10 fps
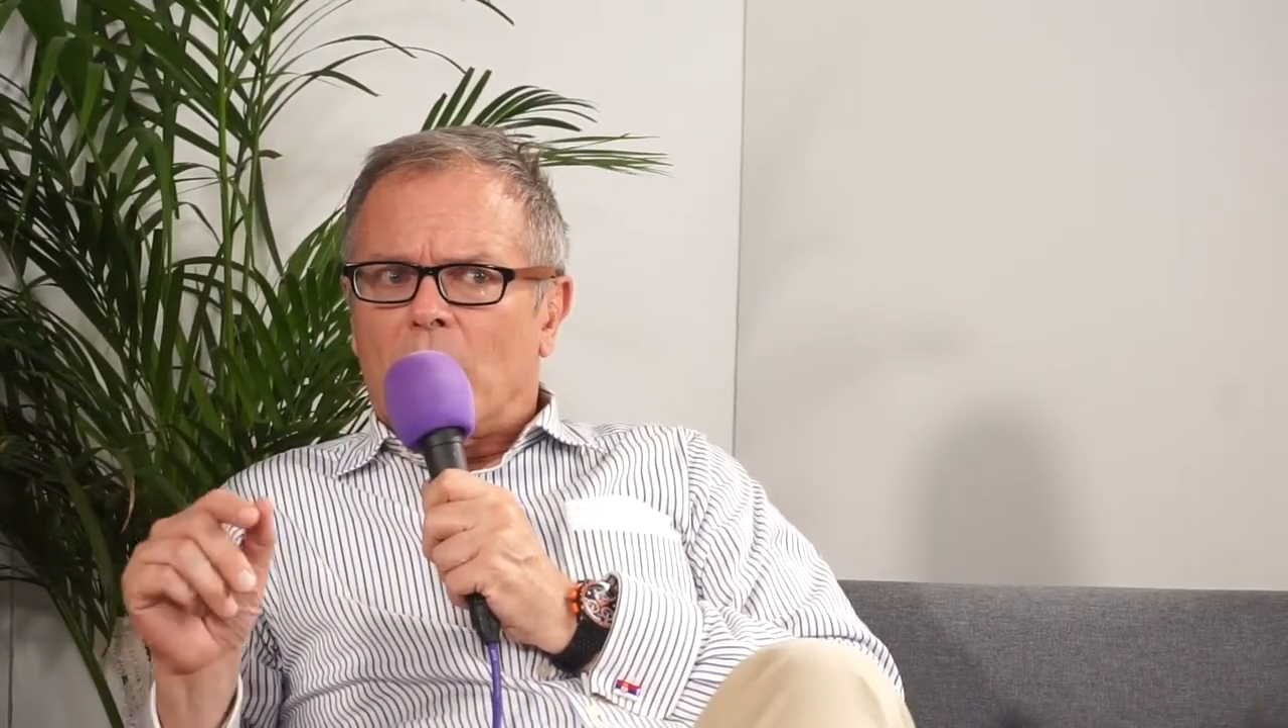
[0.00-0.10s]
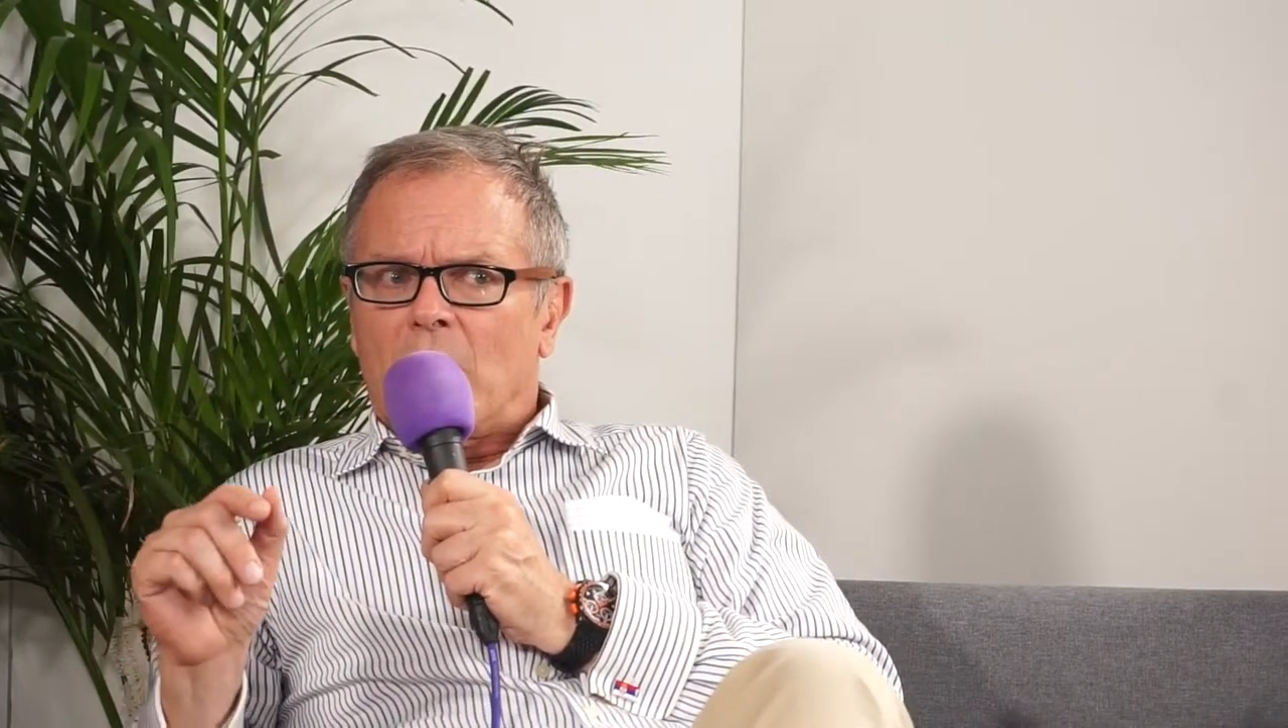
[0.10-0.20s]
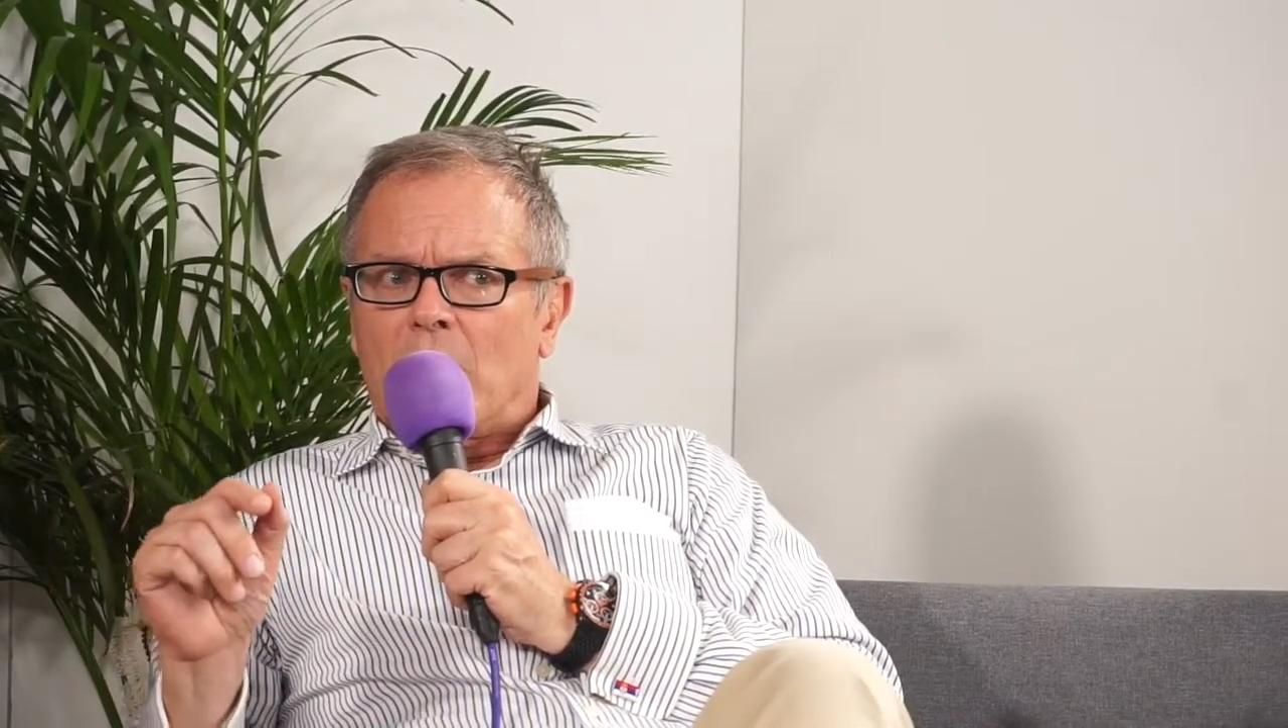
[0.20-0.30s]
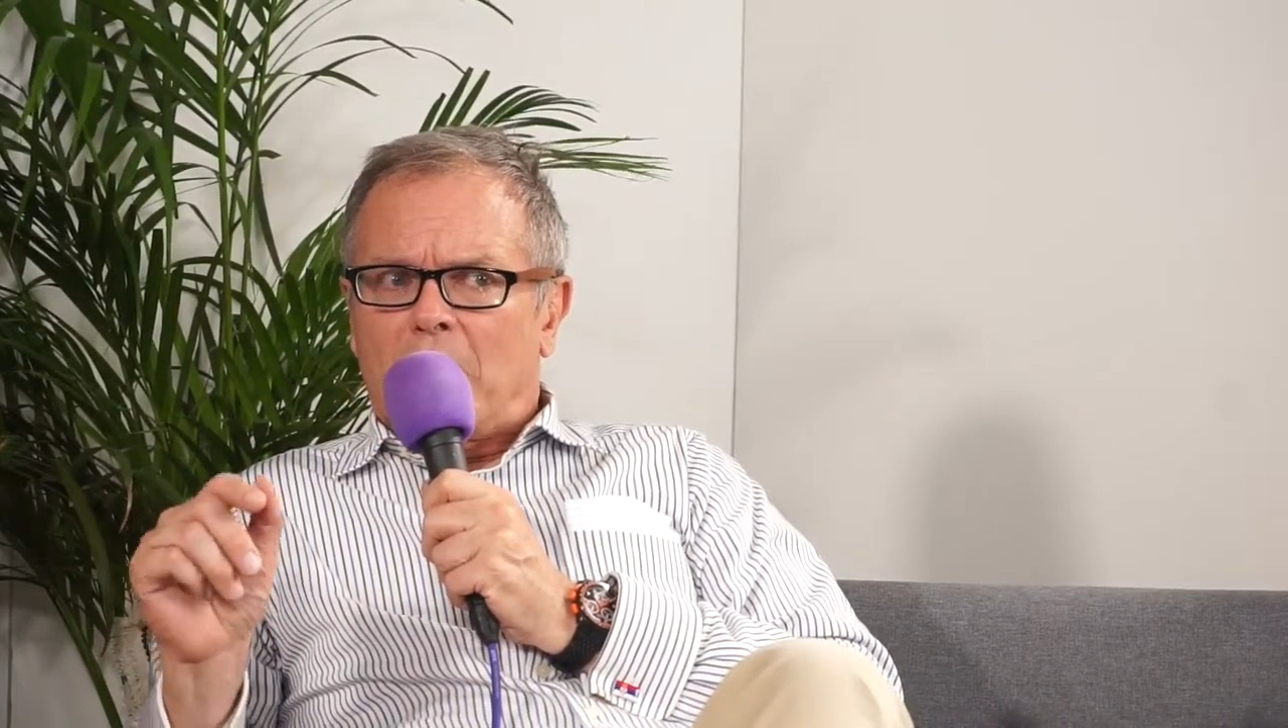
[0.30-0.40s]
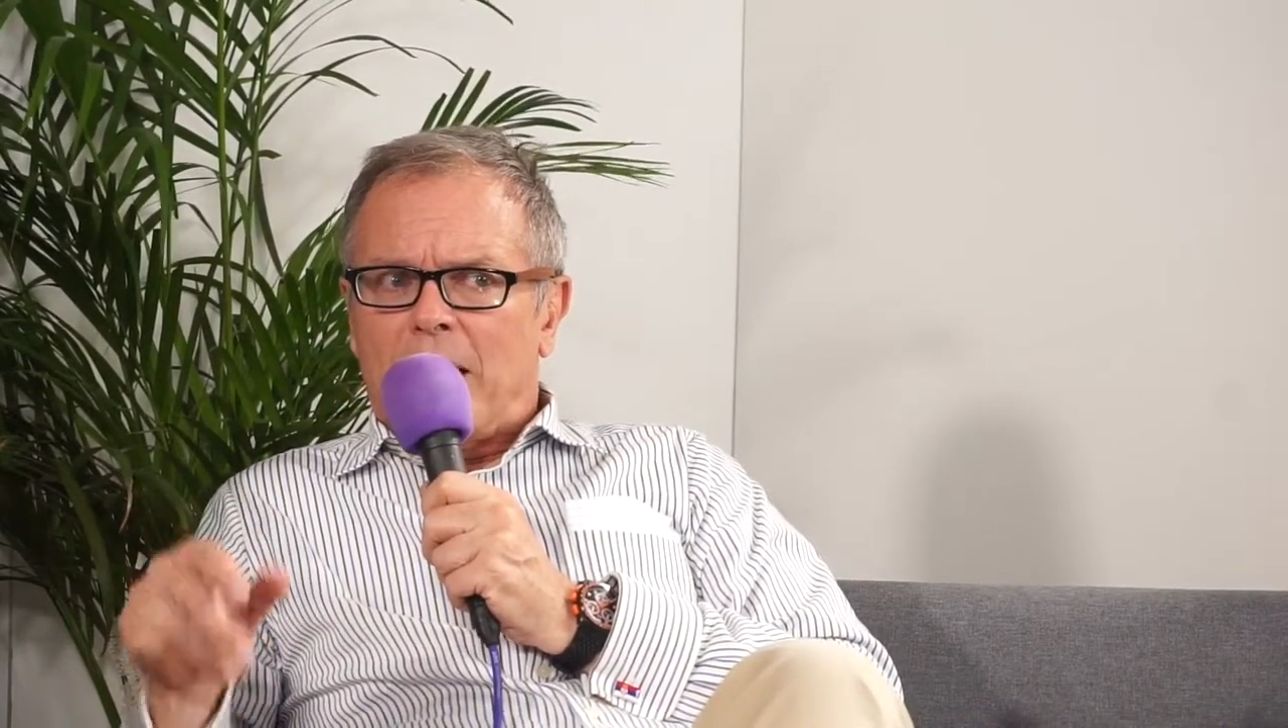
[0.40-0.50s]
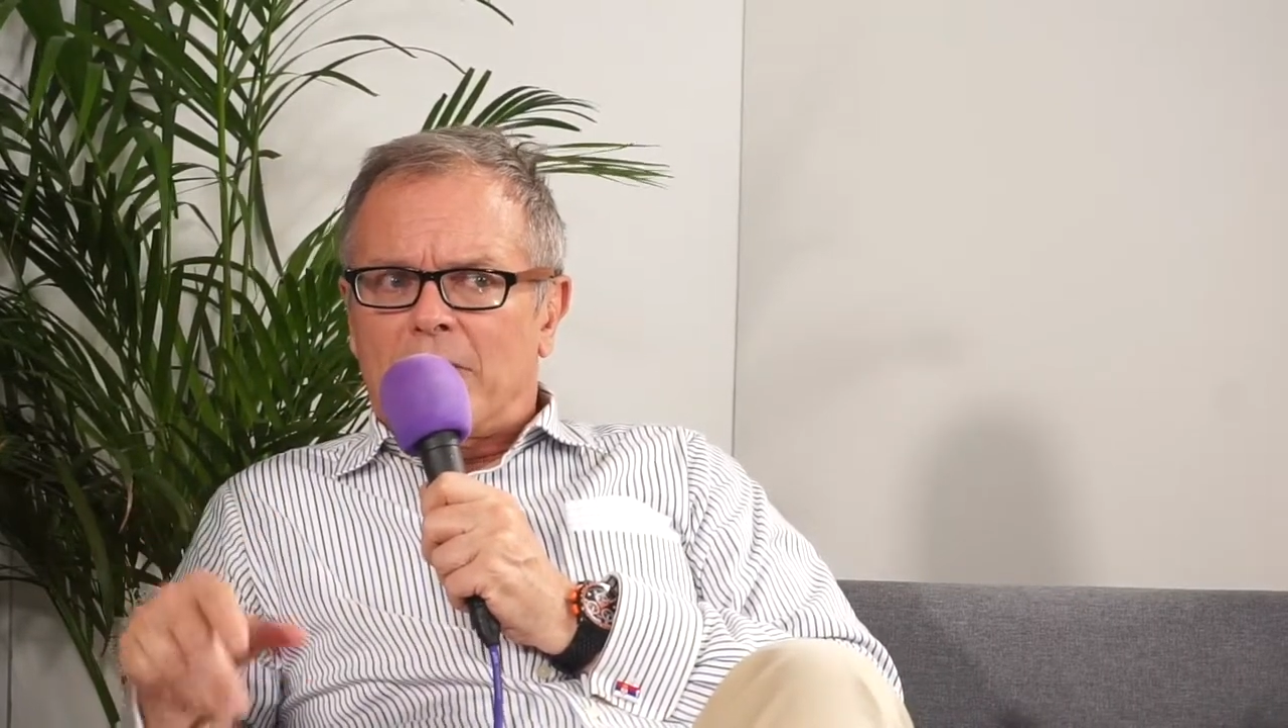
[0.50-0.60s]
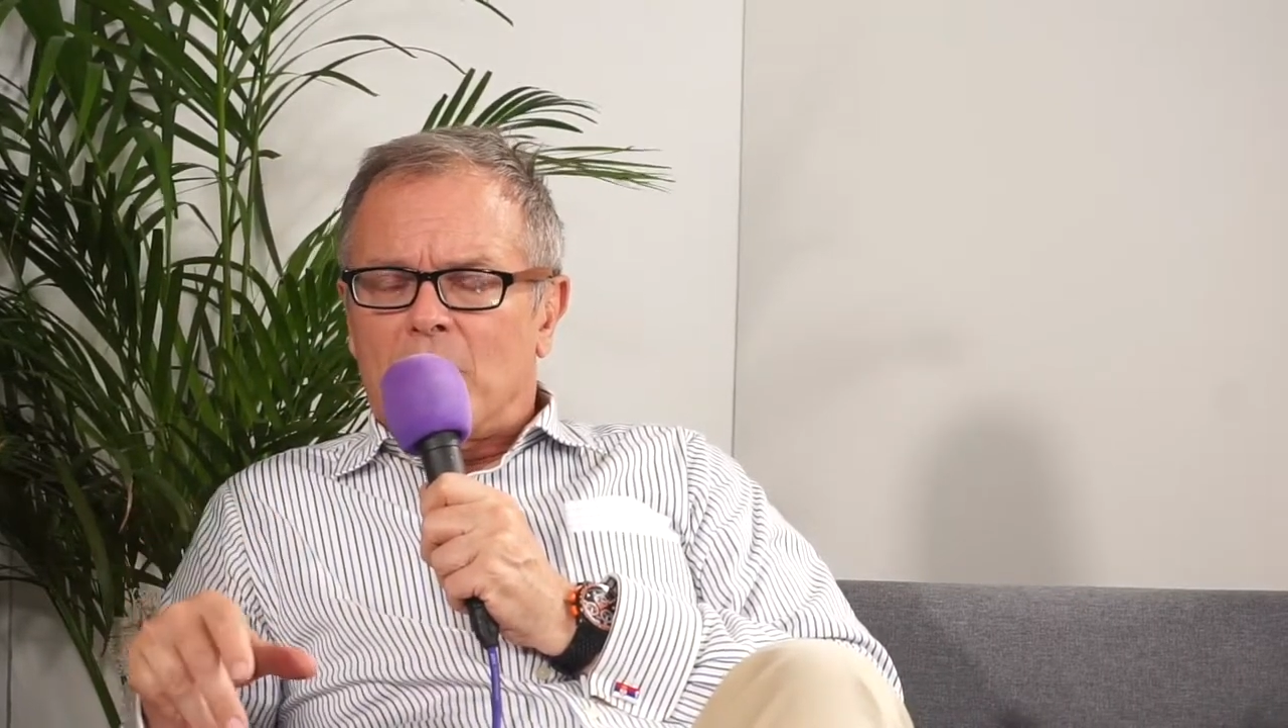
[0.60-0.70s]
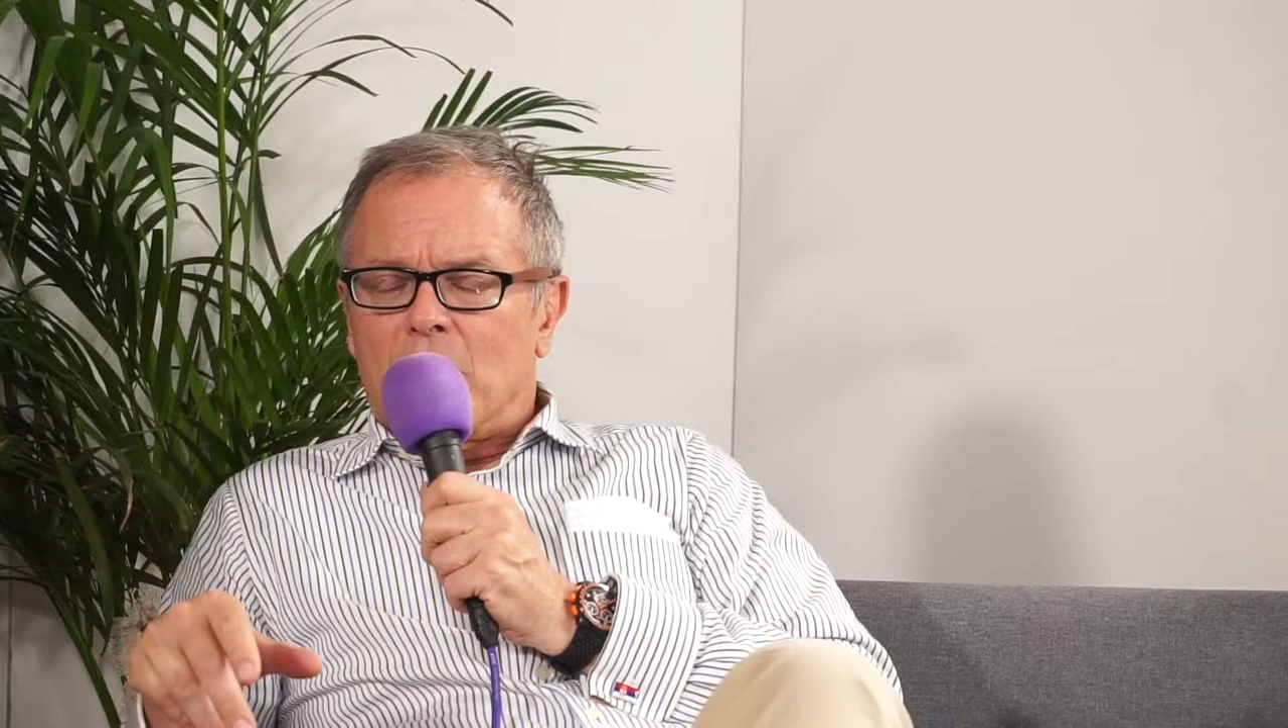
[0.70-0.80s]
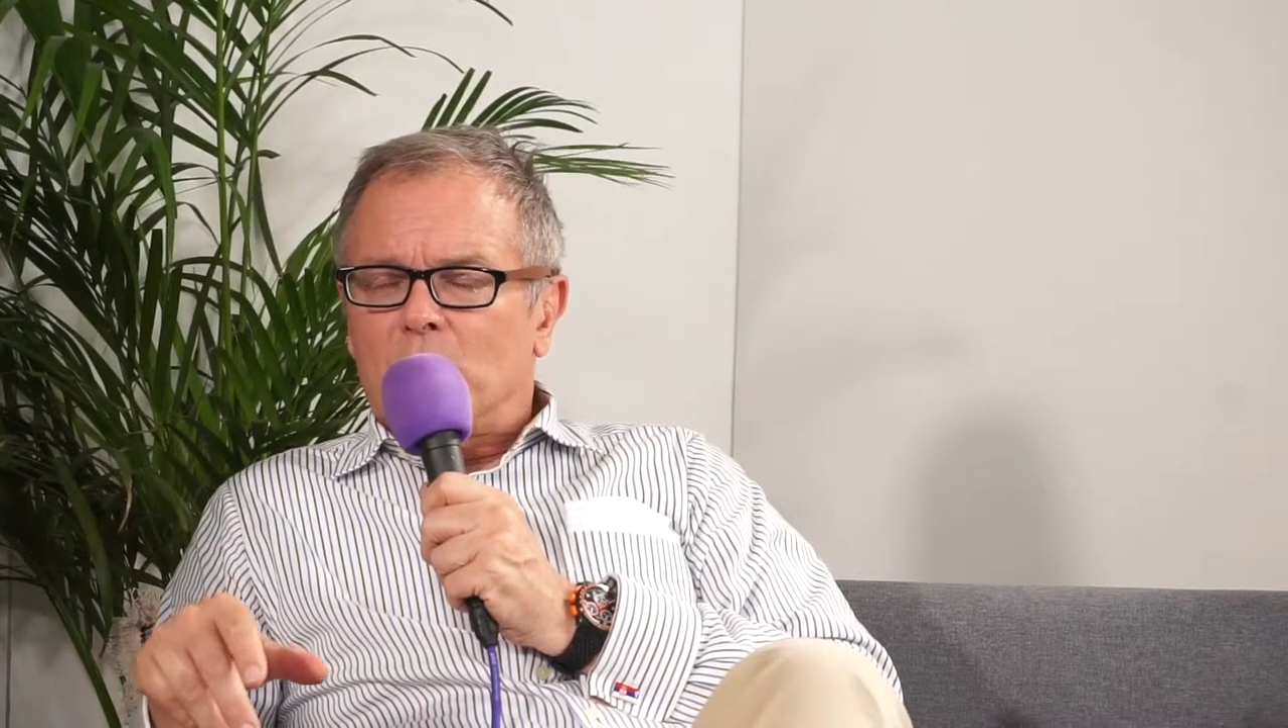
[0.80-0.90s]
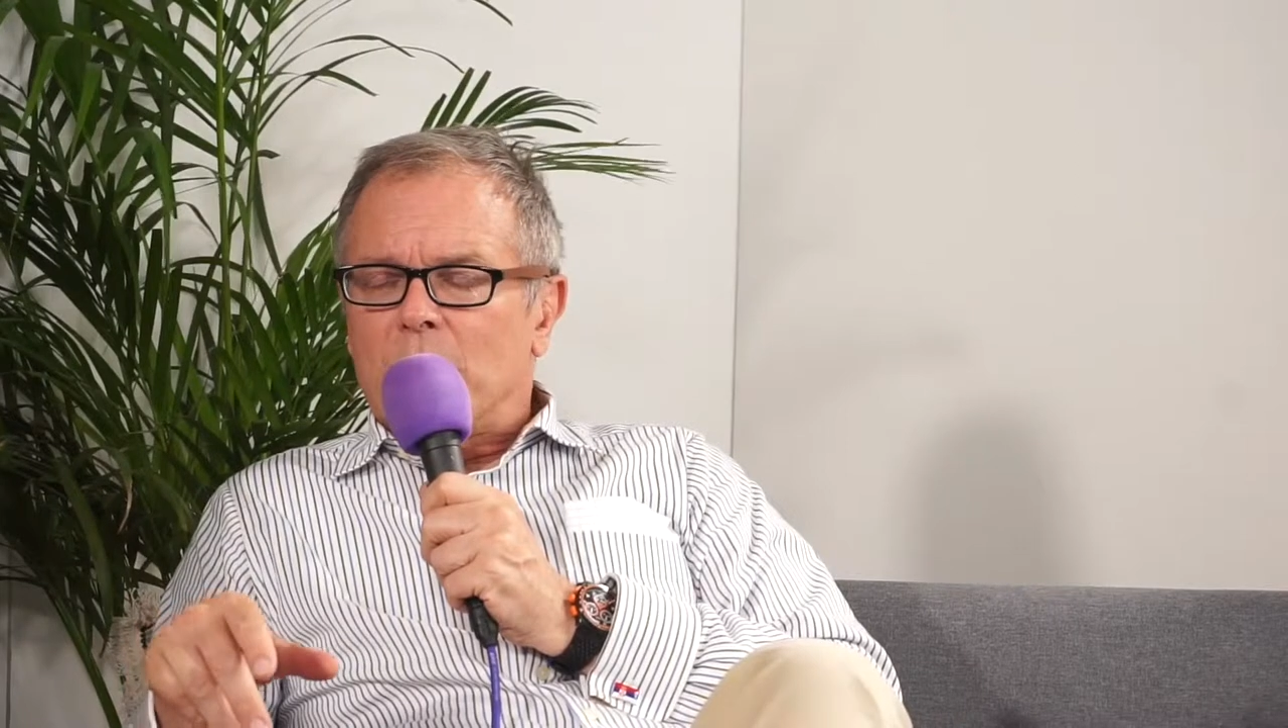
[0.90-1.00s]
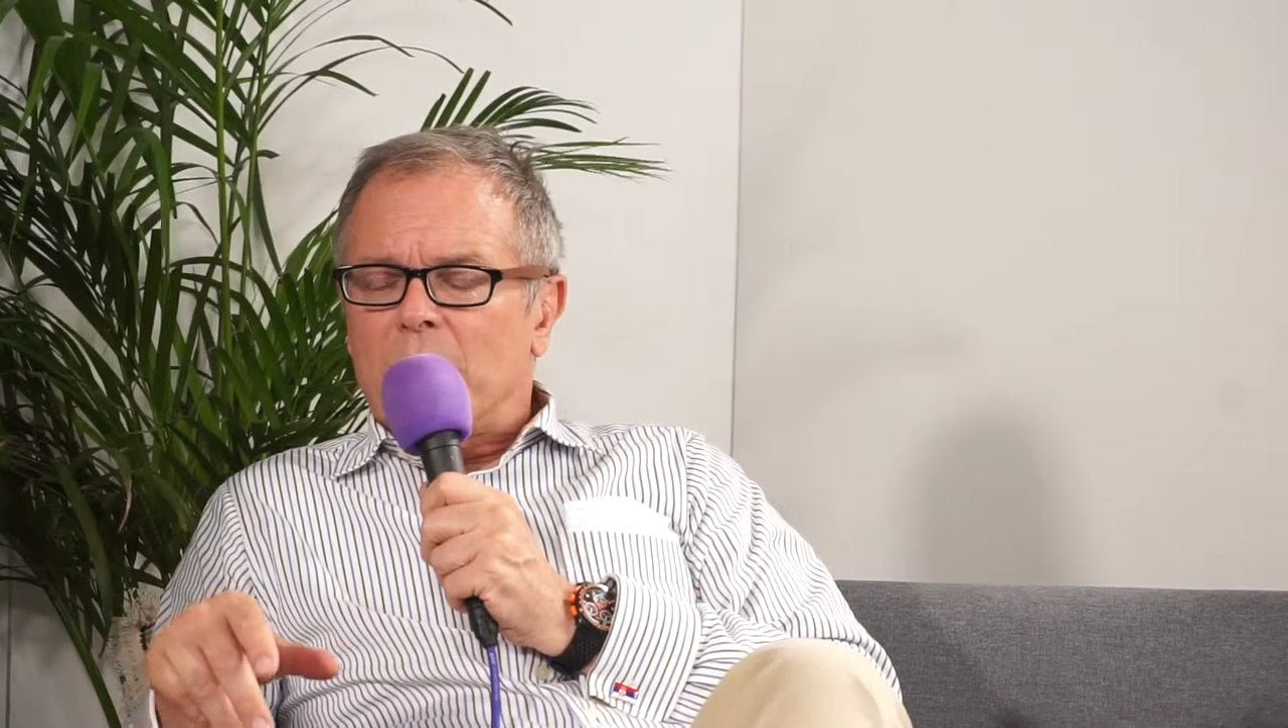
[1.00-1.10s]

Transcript: on our platform,